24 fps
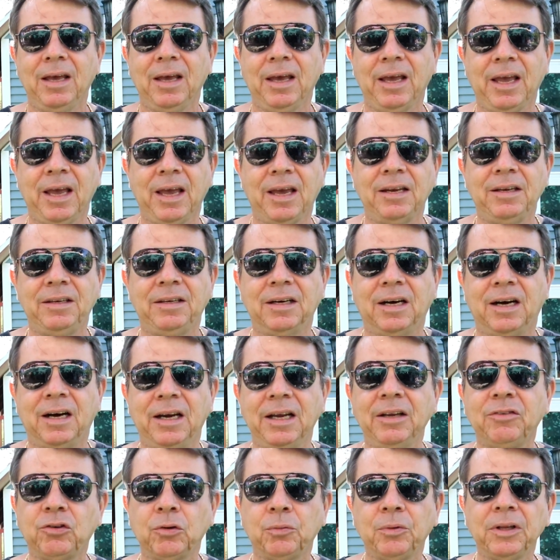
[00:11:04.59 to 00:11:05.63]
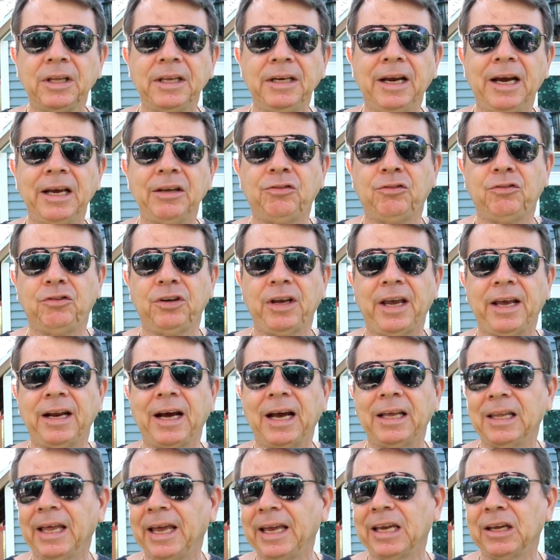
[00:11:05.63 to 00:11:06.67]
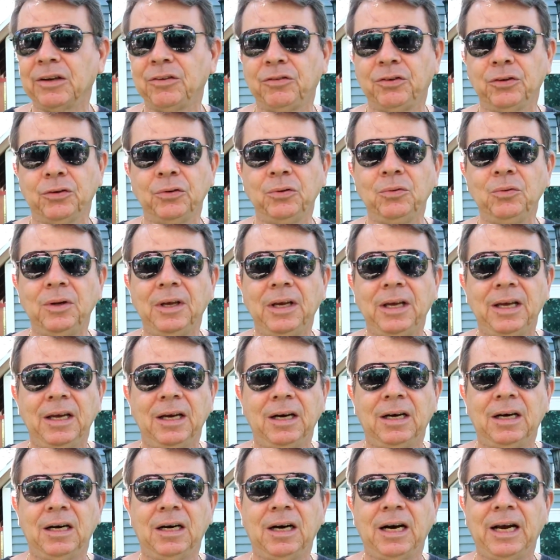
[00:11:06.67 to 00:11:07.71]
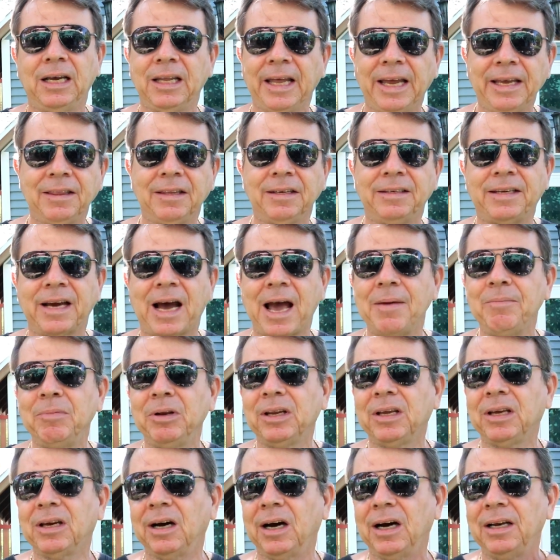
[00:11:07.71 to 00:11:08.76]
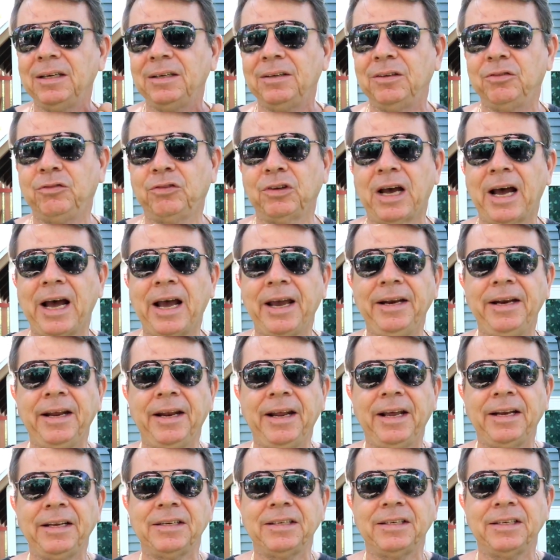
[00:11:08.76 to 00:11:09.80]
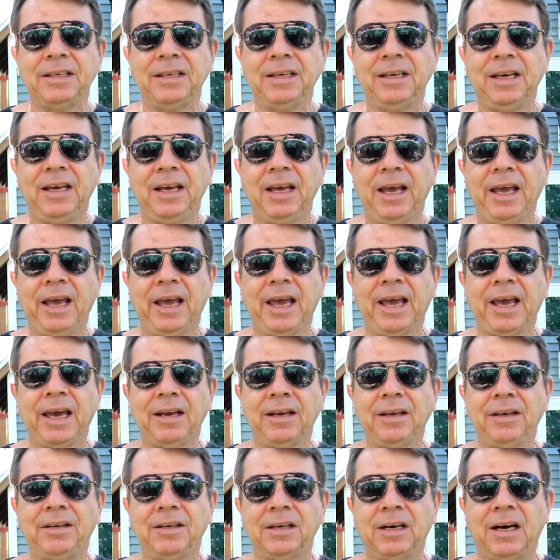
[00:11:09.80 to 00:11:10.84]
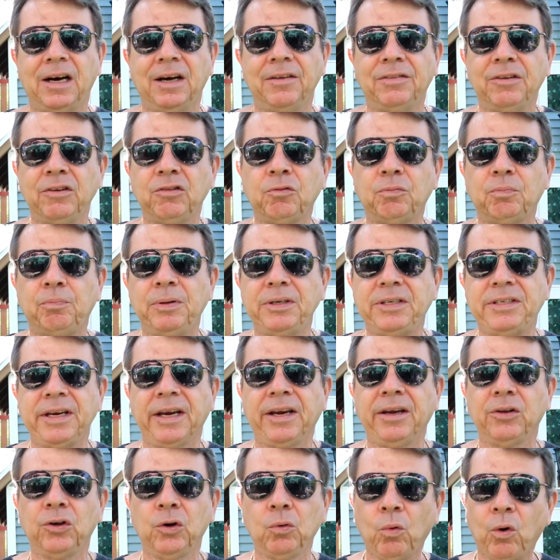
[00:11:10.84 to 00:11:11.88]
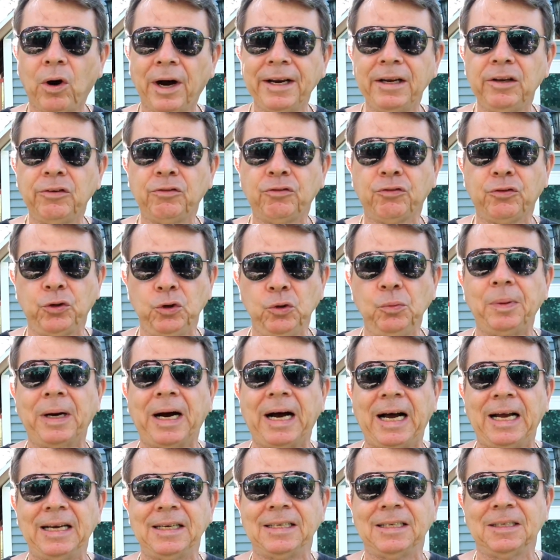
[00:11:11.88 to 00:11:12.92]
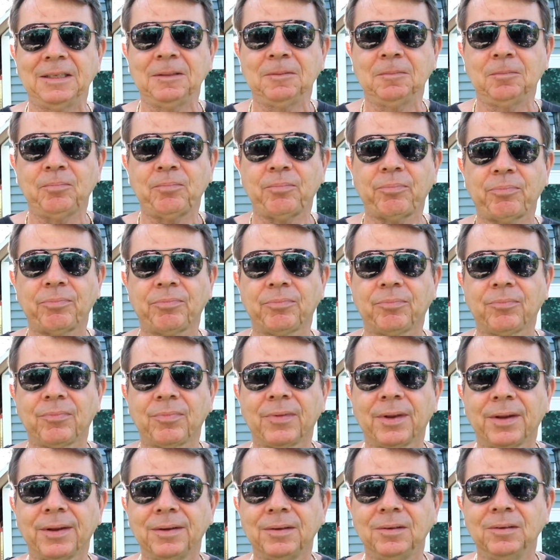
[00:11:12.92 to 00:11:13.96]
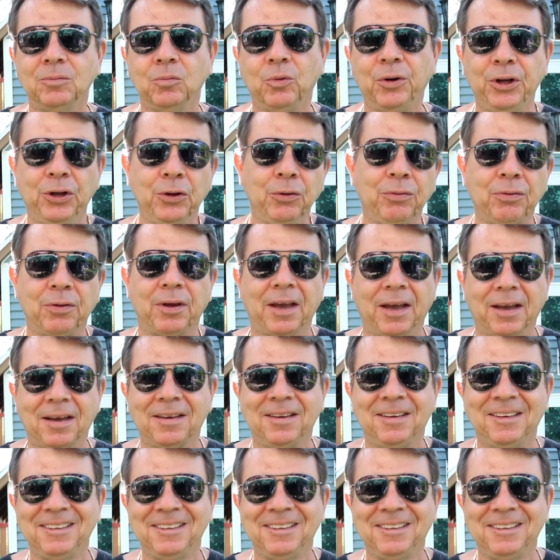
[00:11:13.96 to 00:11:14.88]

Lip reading: And it's a really nice chain. I like it too. I like the diamond cut design in it. And this particular one is 2 baht. What do you think?